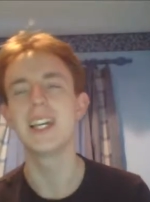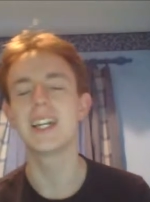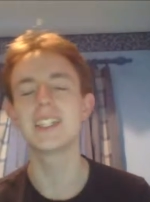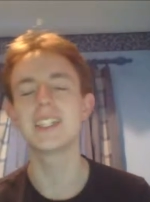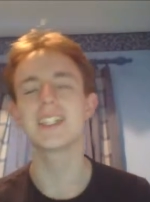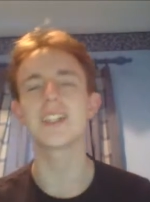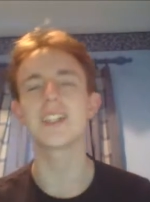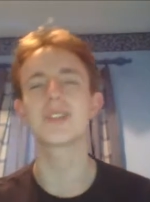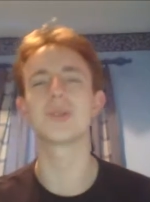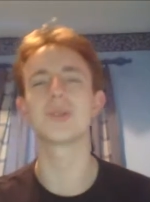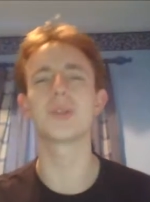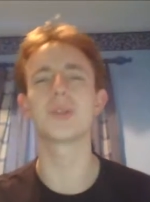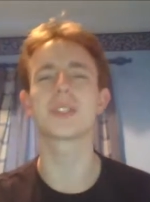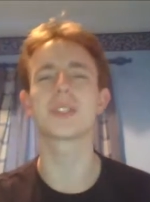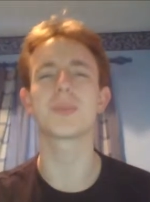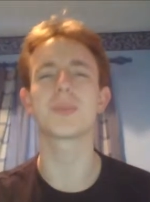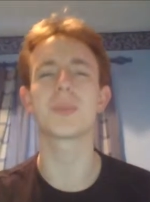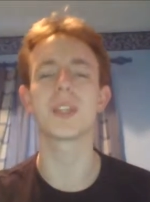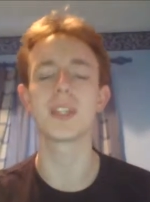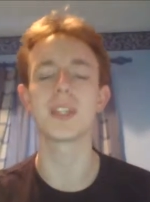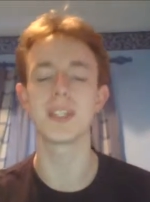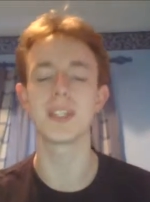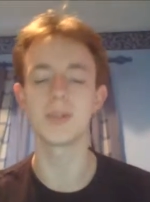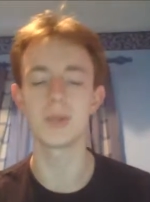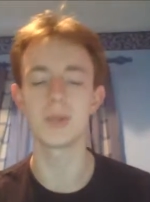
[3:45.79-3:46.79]
It's hard to
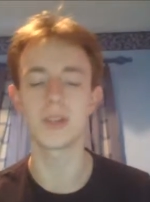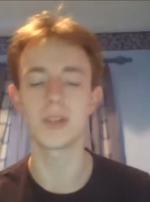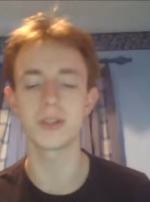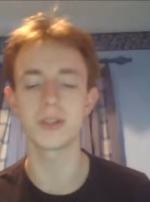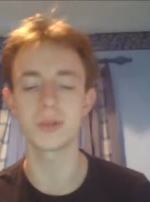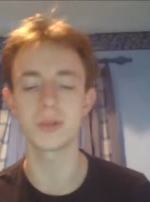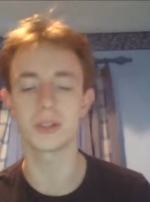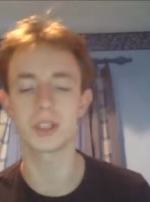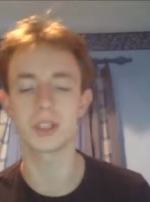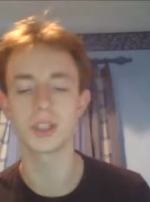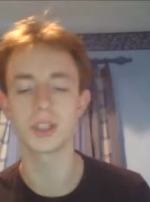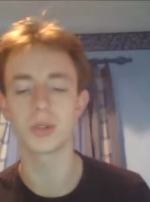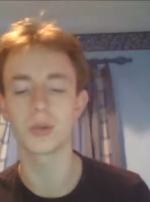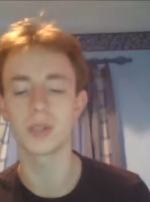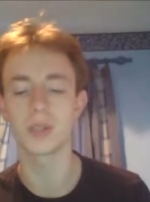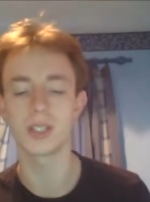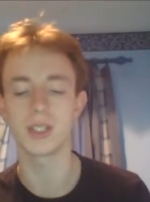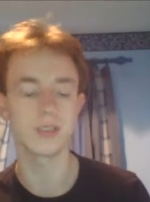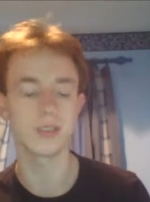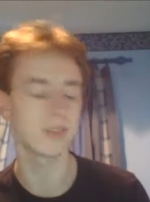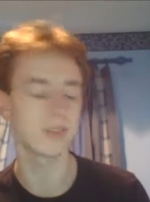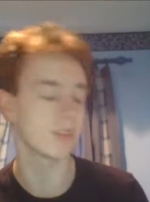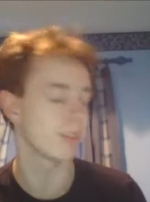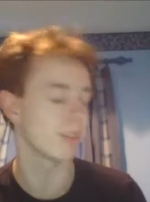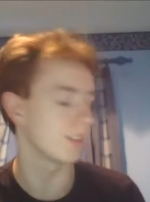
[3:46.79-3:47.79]
explain without showing
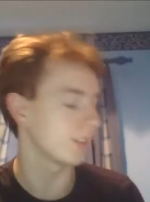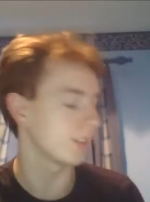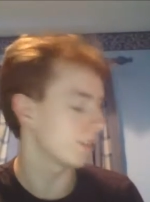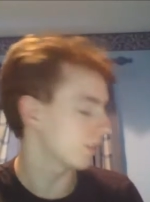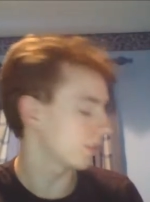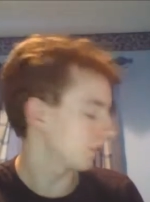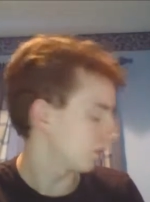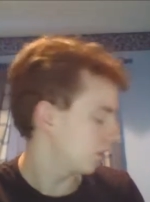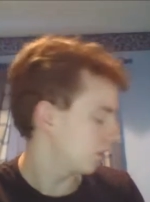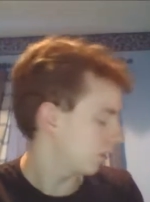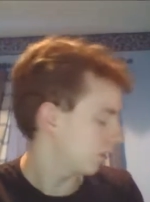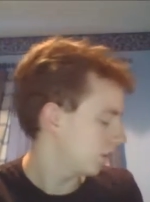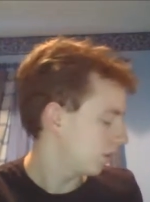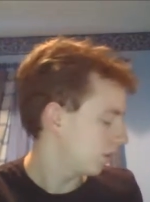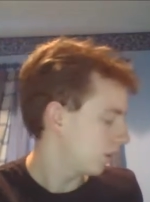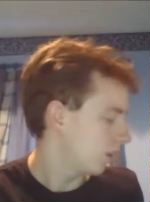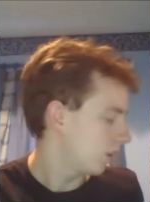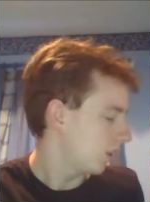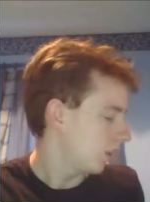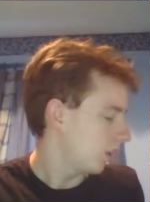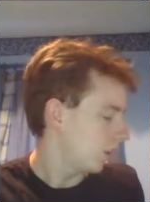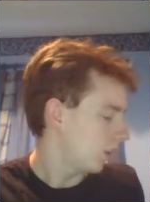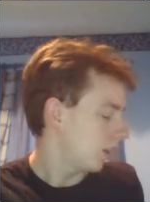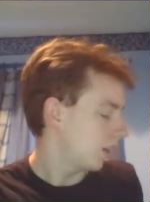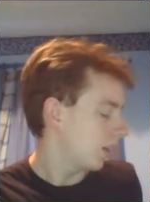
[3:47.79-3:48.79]
it. I think
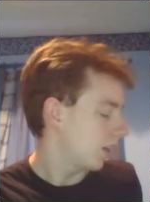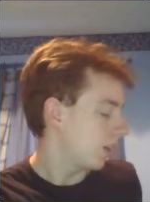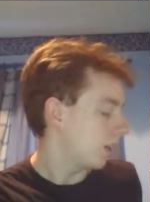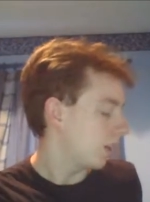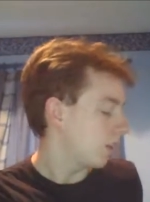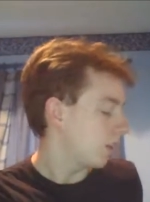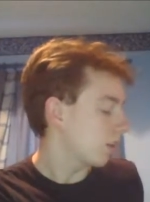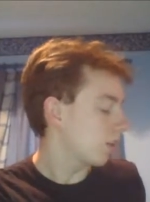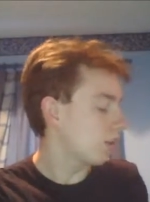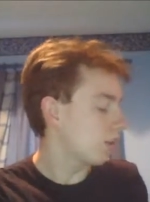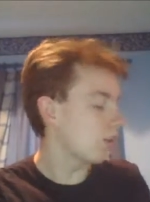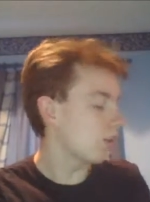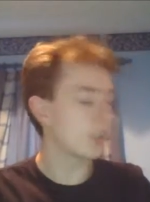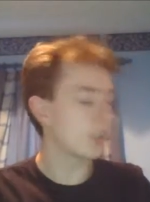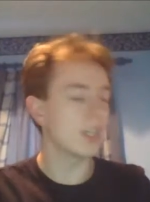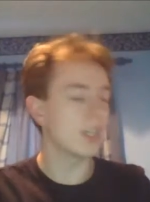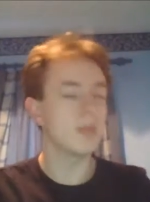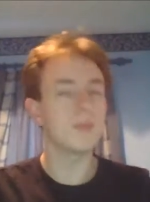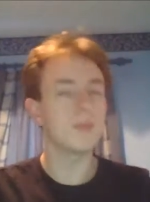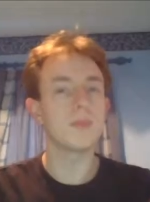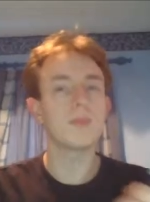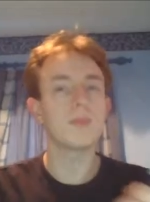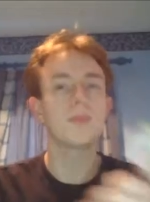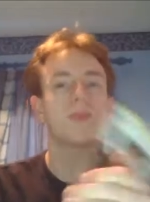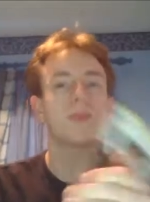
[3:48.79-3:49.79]
the third
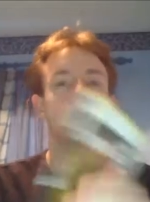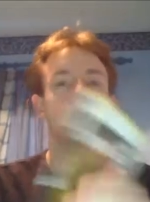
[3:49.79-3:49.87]
game.